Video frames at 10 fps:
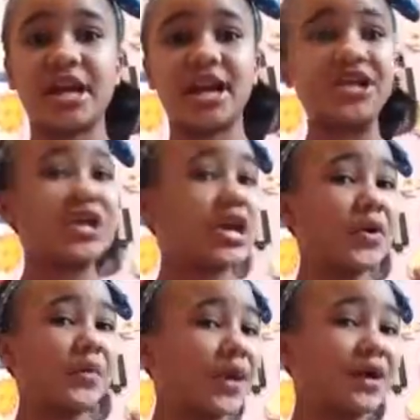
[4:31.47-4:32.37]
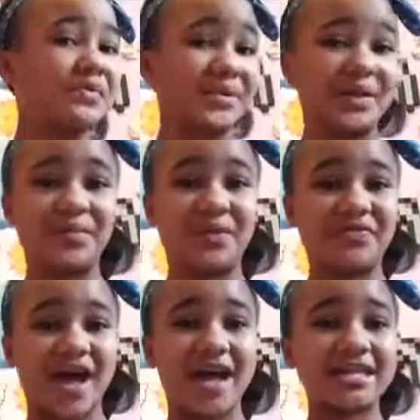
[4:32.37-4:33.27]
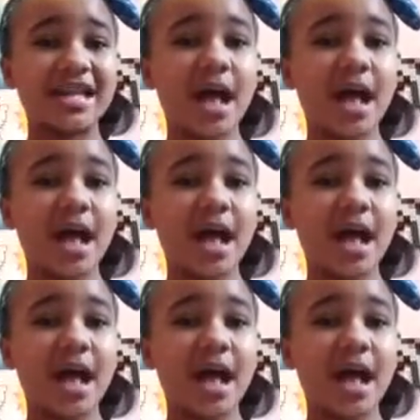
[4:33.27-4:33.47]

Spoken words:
And we don't really want that.